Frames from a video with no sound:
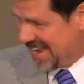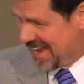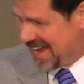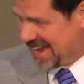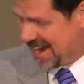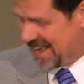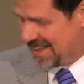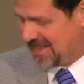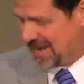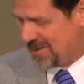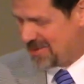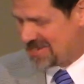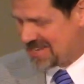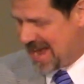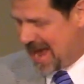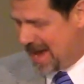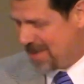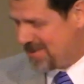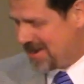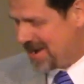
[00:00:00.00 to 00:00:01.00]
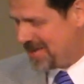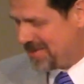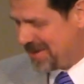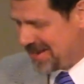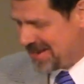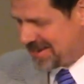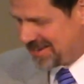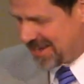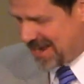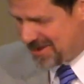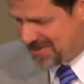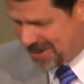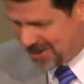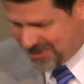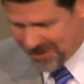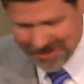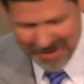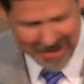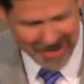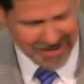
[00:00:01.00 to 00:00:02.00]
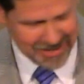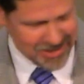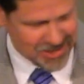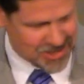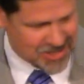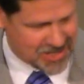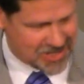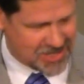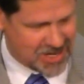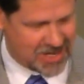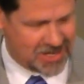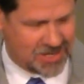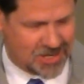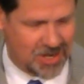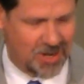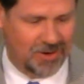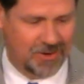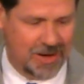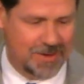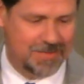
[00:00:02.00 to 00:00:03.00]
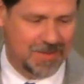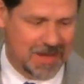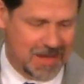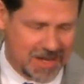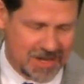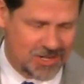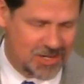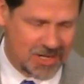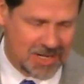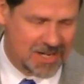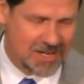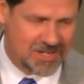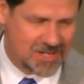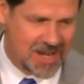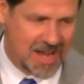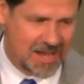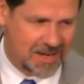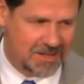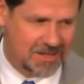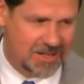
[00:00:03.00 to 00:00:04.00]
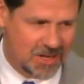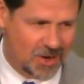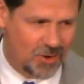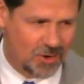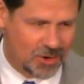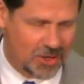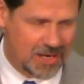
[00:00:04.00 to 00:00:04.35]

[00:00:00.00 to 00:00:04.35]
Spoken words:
And I think it was Abby came in one night, and she said, children, and she didn't say it in,